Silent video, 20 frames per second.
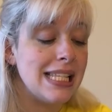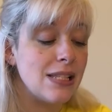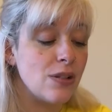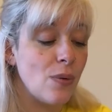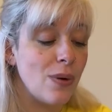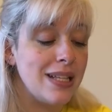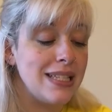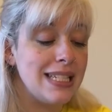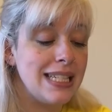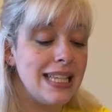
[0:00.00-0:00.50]
is
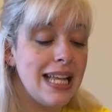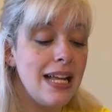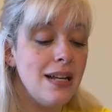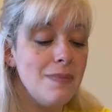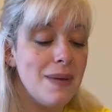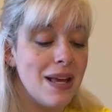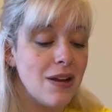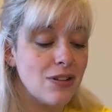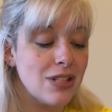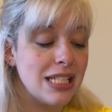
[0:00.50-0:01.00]
going to lend
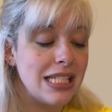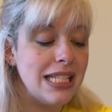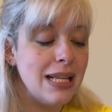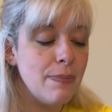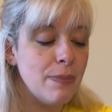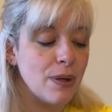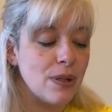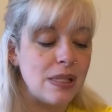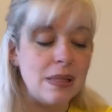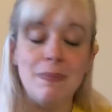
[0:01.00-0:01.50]
me her
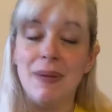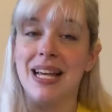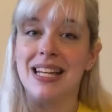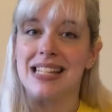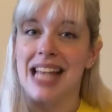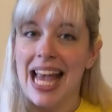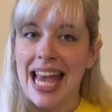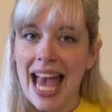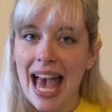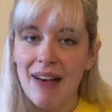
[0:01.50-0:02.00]
slippers because
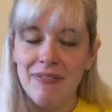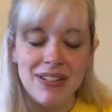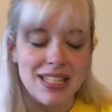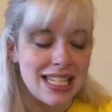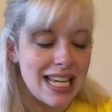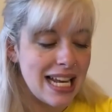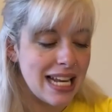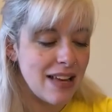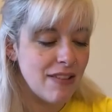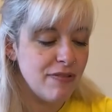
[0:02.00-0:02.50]
I
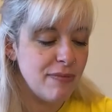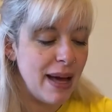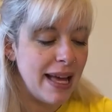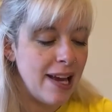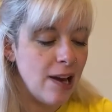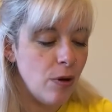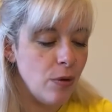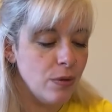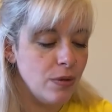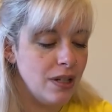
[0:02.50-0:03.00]
haven't any of my
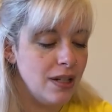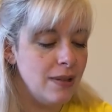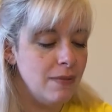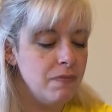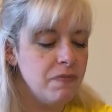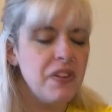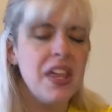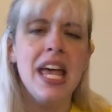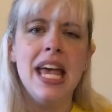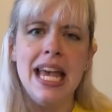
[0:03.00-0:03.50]
own.
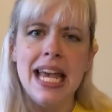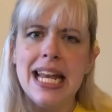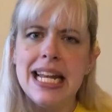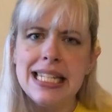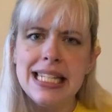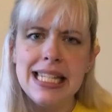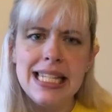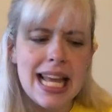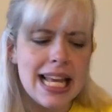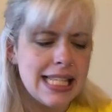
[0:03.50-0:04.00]

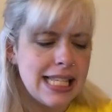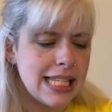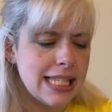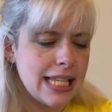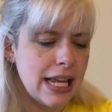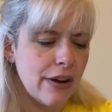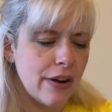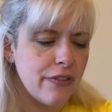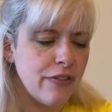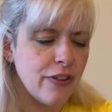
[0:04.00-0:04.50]
It's
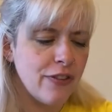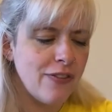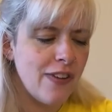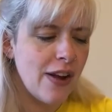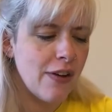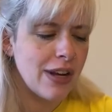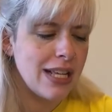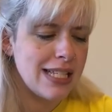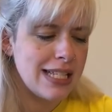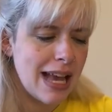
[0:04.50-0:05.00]
necessary for
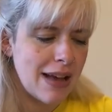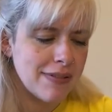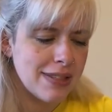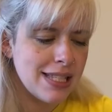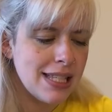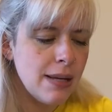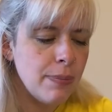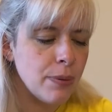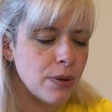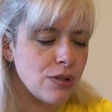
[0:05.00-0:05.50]
fairies to have
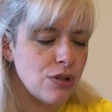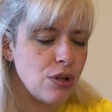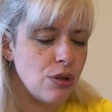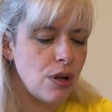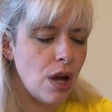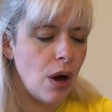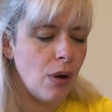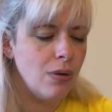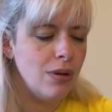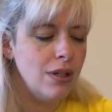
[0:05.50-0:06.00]
slippers, you
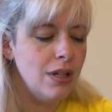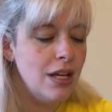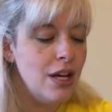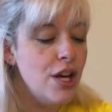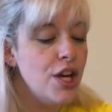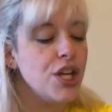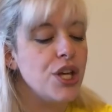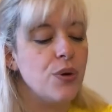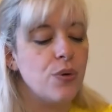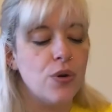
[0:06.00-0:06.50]
know.
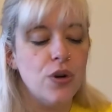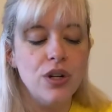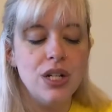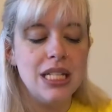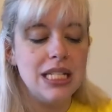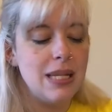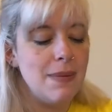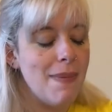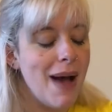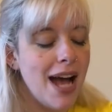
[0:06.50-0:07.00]
You
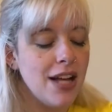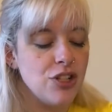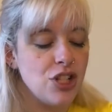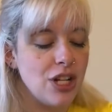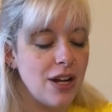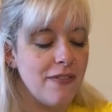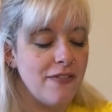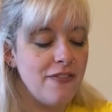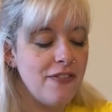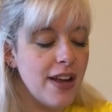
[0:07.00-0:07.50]
couldn't imagine
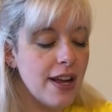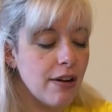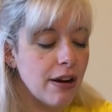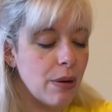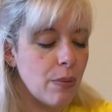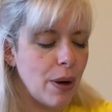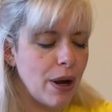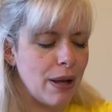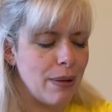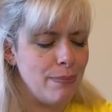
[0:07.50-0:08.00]
a fairy
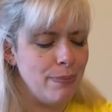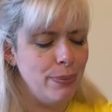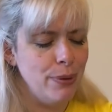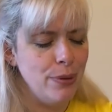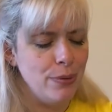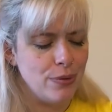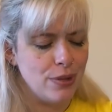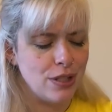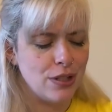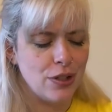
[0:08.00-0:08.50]
wearing
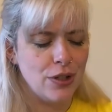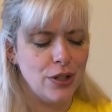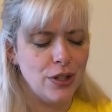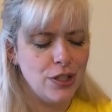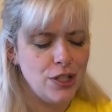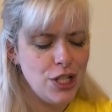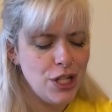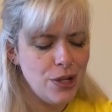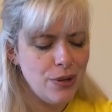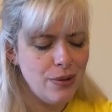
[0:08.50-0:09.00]
boots,
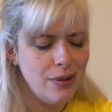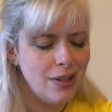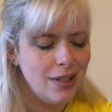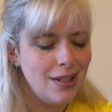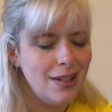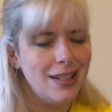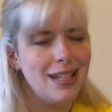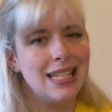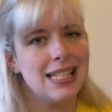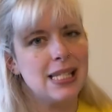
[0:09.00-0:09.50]
could you?
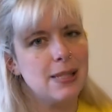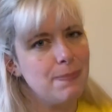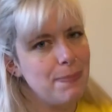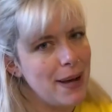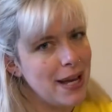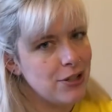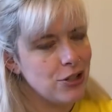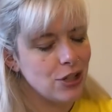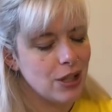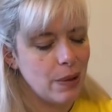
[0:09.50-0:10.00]

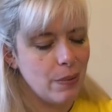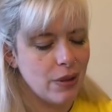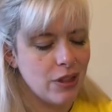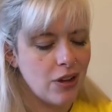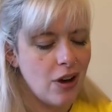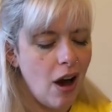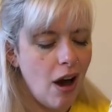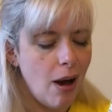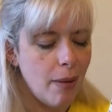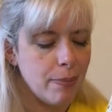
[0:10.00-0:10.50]
Especially with
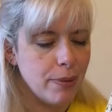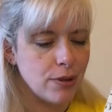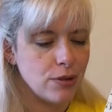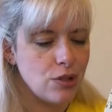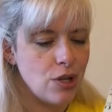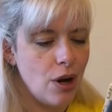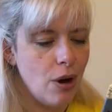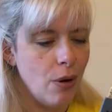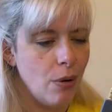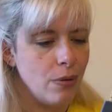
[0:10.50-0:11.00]
copper
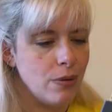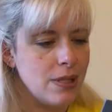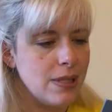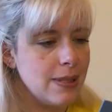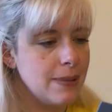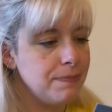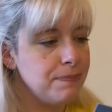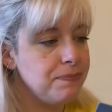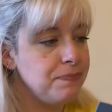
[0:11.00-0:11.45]
toes.